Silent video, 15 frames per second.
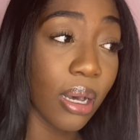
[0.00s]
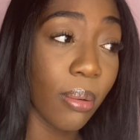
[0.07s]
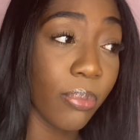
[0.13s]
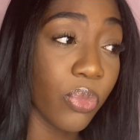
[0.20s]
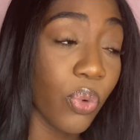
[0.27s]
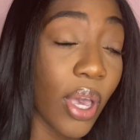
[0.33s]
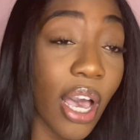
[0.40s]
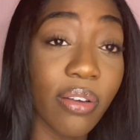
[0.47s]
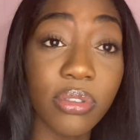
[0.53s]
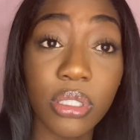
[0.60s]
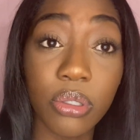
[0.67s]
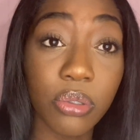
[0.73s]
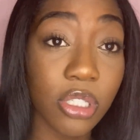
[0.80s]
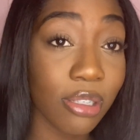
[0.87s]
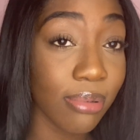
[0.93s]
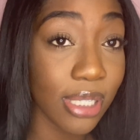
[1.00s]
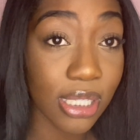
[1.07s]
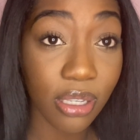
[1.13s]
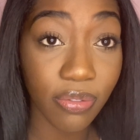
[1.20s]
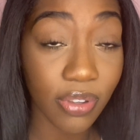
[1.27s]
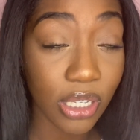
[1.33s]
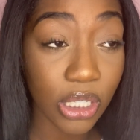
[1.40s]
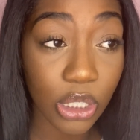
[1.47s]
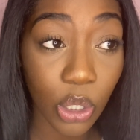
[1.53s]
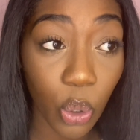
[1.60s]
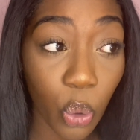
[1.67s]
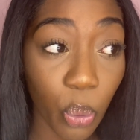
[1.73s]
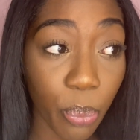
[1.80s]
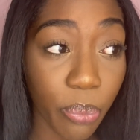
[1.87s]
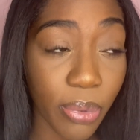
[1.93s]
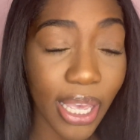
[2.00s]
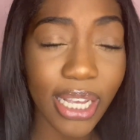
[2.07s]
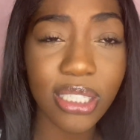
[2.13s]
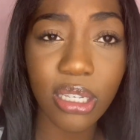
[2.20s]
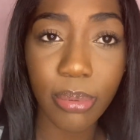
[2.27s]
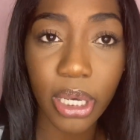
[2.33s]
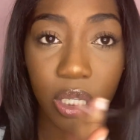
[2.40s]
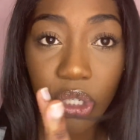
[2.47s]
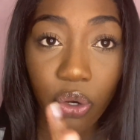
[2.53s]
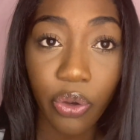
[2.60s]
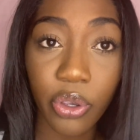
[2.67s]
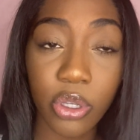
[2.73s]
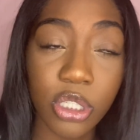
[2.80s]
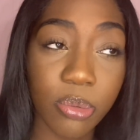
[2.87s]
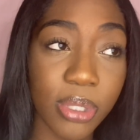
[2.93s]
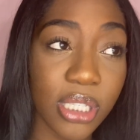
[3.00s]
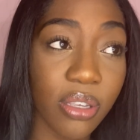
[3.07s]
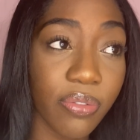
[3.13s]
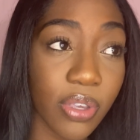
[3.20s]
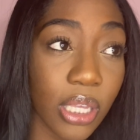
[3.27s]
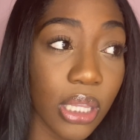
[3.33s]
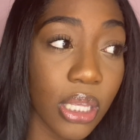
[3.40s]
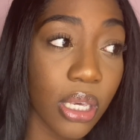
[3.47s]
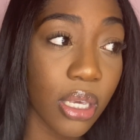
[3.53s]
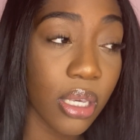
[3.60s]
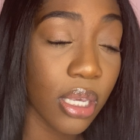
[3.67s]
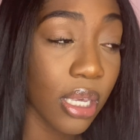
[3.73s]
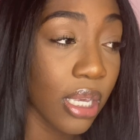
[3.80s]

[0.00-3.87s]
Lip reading: You have to use specific soap, antibacterial specifically.